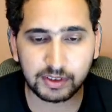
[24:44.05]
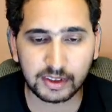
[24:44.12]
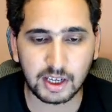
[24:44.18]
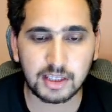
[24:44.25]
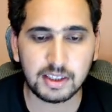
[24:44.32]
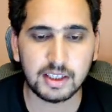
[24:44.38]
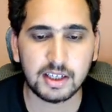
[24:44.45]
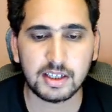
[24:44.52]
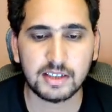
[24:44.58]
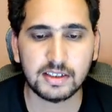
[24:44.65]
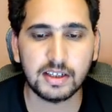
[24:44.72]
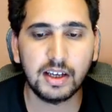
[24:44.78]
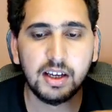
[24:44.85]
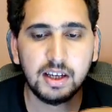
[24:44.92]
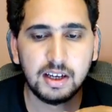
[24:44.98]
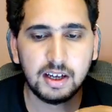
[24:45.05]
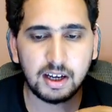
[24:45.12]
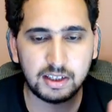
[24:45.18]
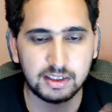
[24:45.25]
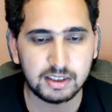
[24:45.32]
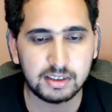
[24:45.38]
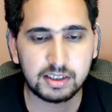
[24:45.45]
Then there is
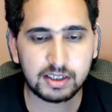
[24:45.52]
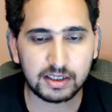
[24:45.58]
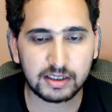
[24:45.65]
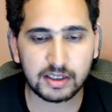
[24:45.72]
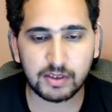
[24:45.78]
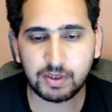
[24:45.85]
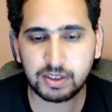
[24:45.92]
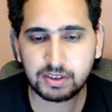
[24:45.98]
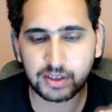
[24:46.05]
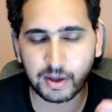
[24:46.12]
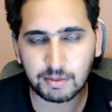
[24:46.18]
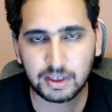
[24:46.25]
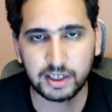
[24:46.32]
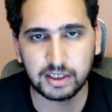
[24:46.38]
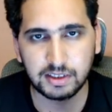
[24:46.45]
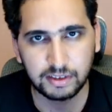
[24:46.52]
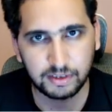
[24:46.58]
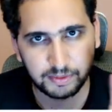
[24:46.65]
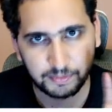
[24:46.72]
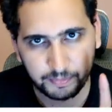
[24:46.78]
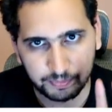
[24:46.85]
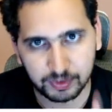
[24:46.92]
another transaction which
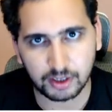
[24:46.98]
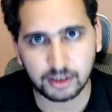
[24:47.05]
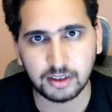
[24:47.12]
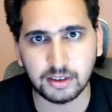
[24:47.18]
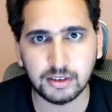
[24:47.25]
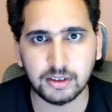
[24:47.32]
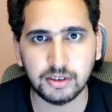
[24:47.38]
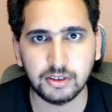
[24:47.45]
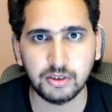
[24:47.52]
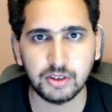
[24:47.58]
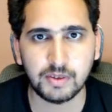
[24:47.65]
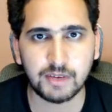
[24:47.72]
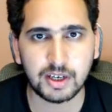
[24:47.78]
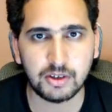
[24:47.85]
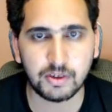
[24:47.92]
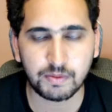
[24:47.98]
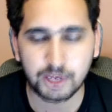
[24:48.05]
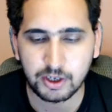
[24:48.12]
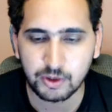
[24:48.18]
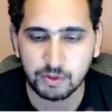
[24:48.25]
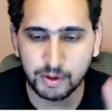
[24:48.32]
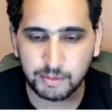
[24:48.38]
updates the value of
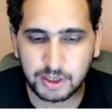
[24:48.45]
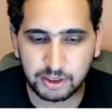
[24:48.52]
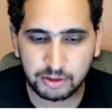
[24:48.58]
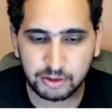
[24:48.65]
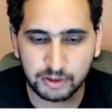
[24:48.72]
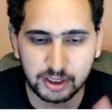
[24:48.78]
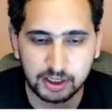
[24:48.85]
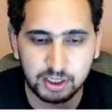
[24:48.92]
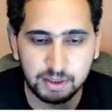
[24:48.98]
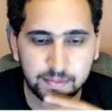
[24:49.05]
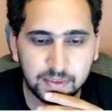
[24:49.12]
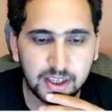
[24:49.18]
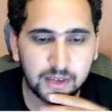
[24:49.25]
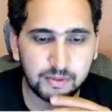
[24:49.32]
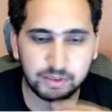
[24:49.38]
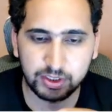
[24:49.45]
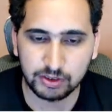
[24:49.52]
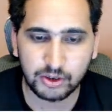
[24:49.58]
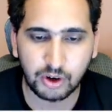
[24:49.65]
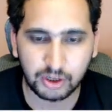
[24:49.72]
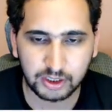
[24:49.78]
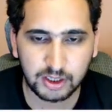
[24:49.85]
key 2 from 10 to 20, which
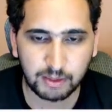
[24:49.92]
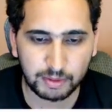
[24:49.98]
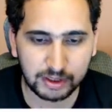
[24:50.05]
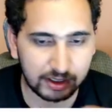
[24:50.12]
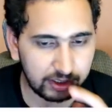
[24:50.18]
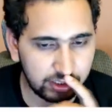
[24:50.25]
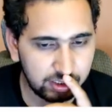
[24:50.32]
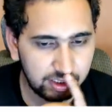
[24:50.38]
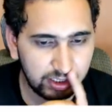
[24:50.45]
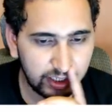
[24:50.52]
is not committed,